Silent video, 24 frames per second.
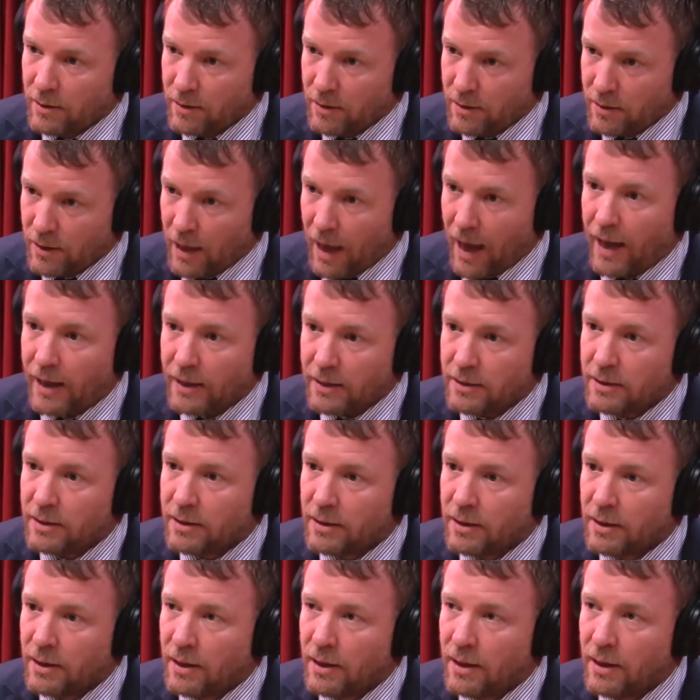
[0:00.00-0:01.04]
that.
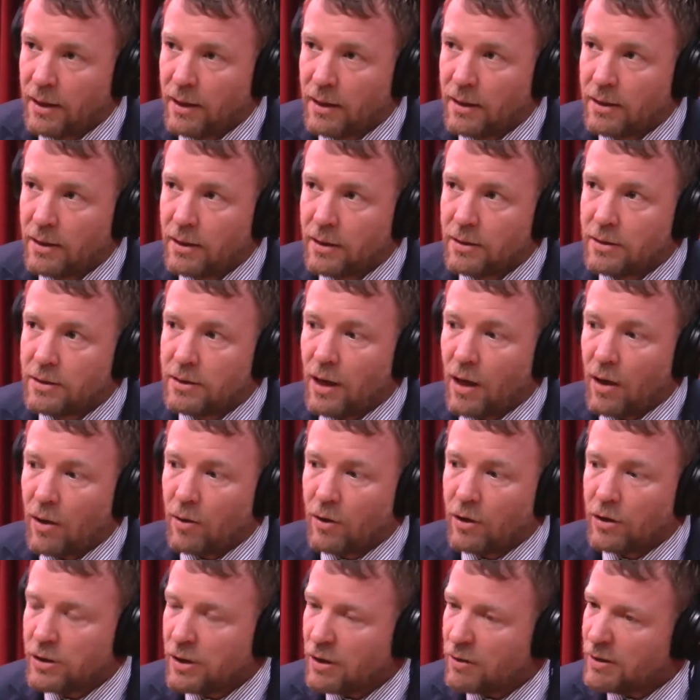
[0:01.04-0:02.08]
So,
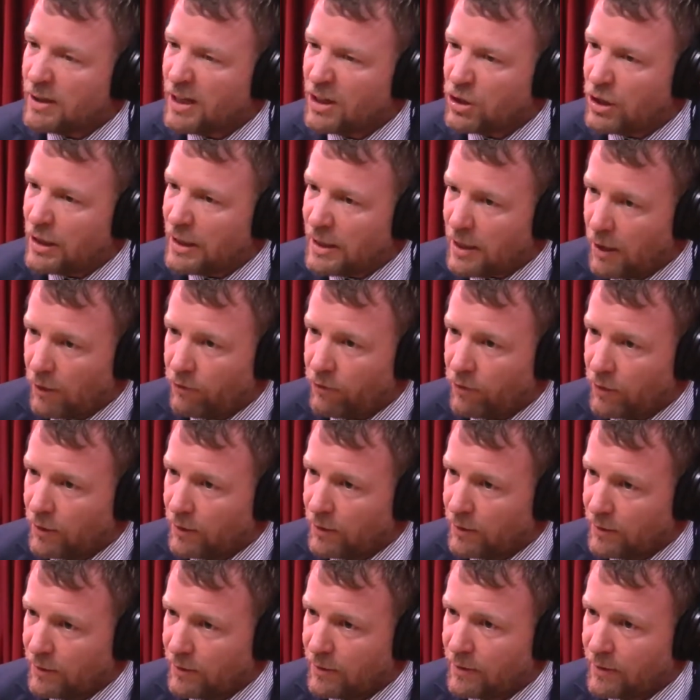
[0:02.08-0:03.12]
because they're essentially different,
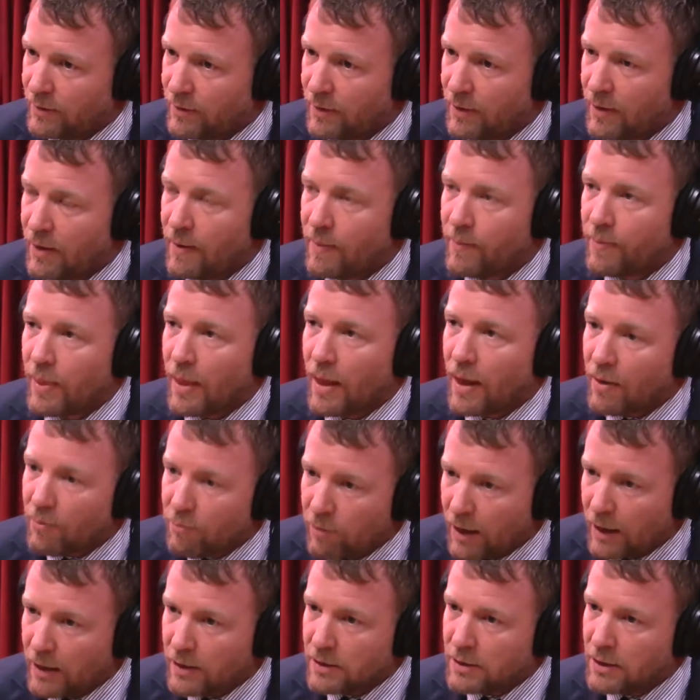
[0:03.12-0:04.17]

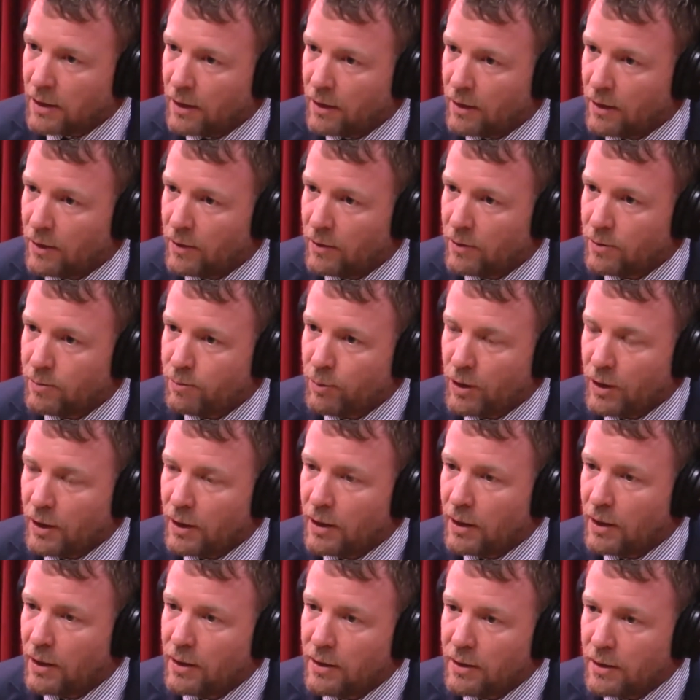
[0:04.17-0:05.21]
reconcile those, put it
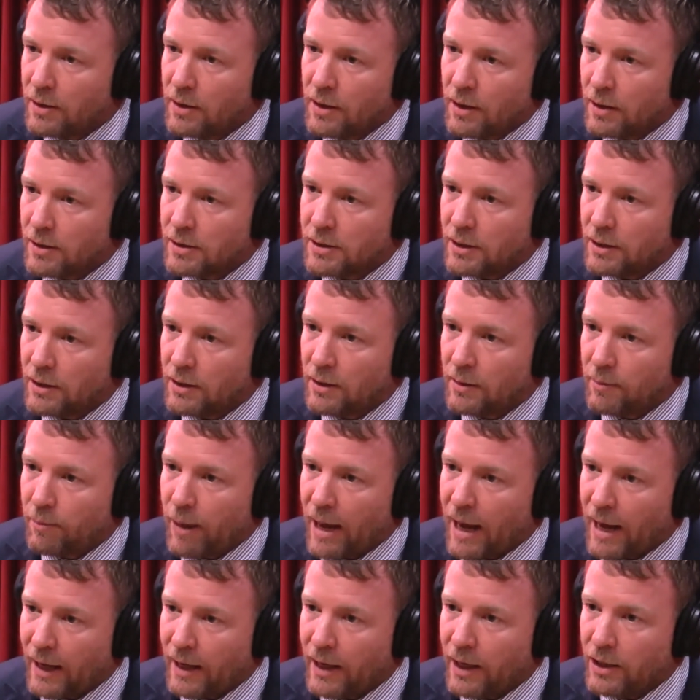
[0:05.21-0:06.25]
in a nice little
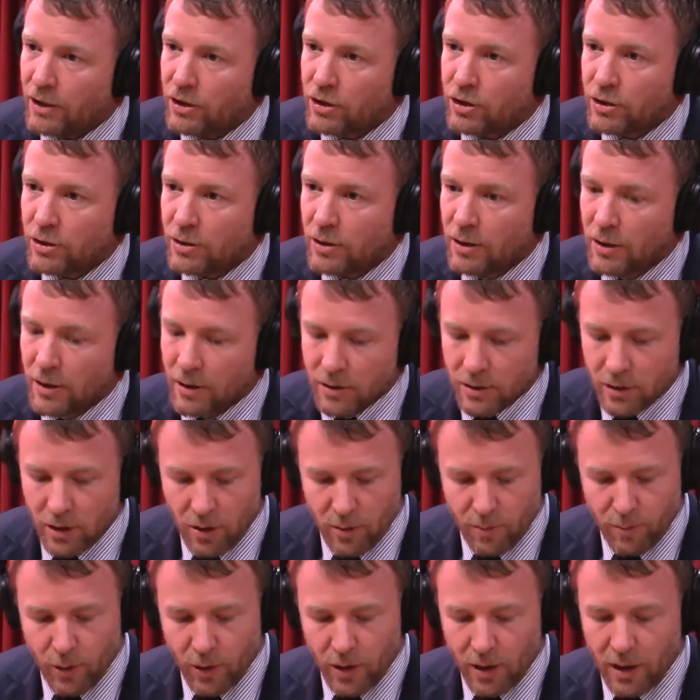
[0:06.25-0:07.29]
package. So
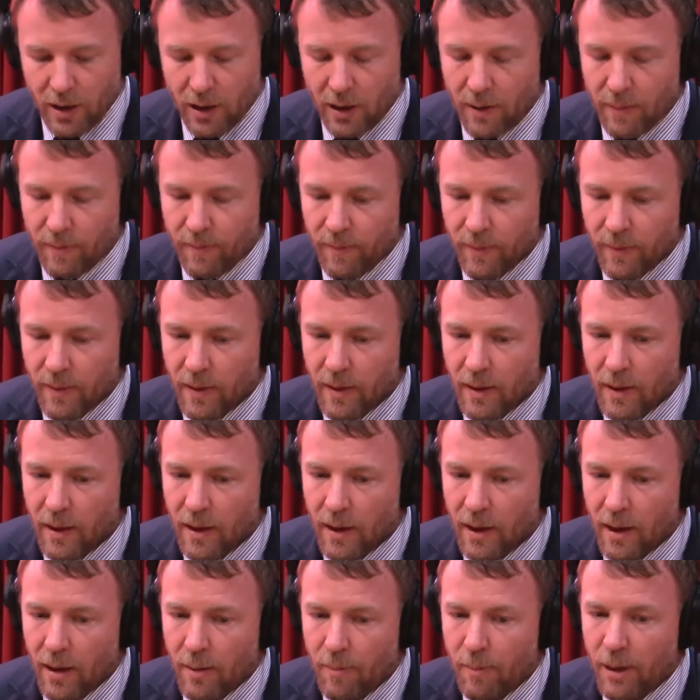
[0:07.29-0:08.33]
you put in a
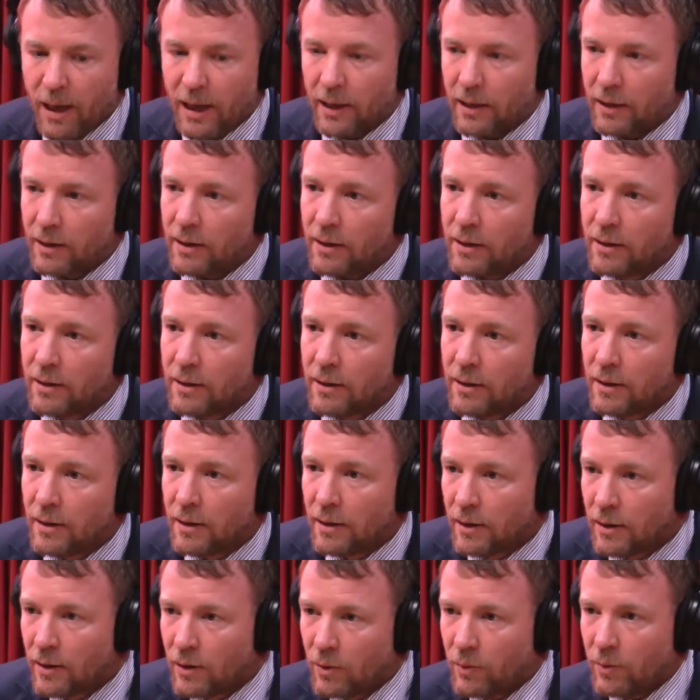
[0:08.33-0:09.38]
pill
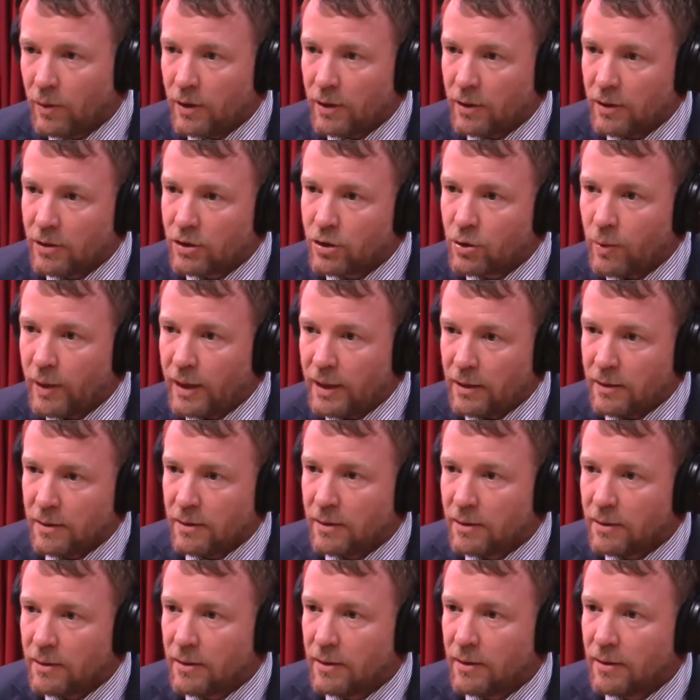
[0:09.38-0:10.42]
with a sweet
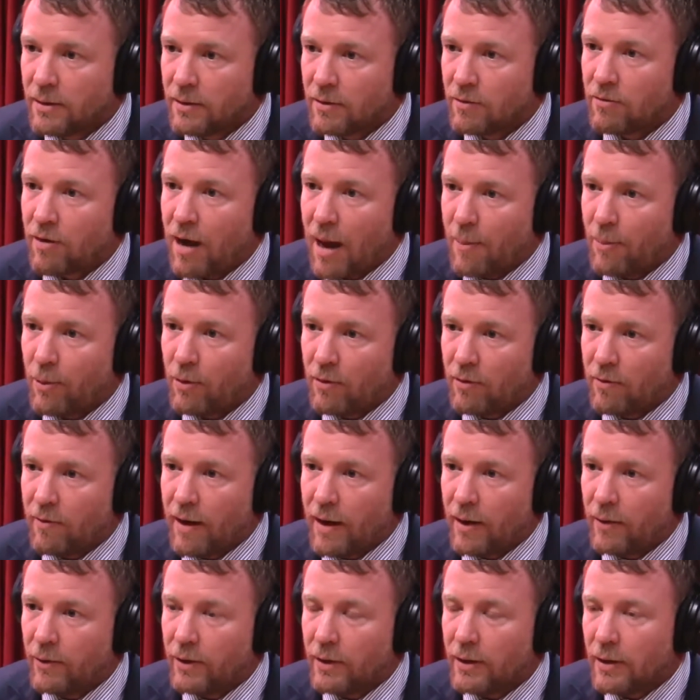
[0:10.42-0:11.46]
wrapper
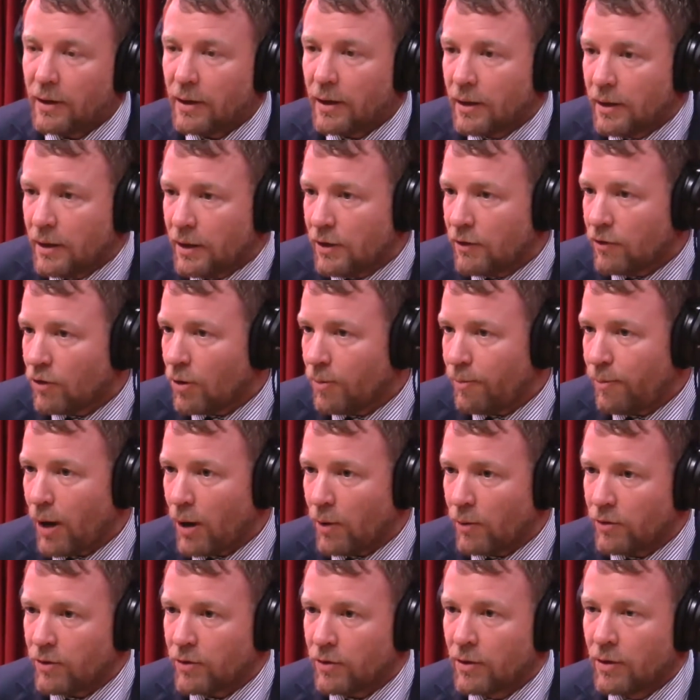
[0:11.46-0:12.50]
around it, and then you've got
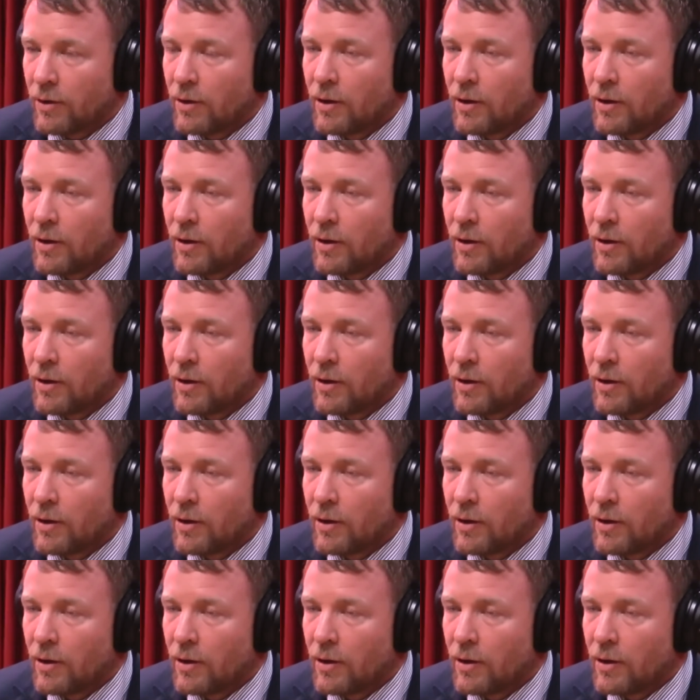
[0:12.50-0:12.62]
both.